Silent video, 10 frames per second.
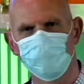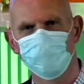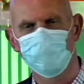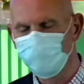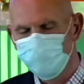
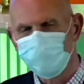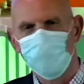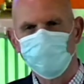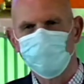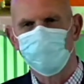He was
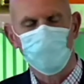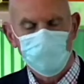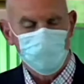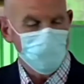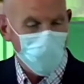arrested.
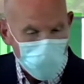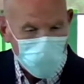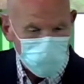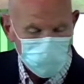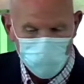They
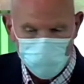came.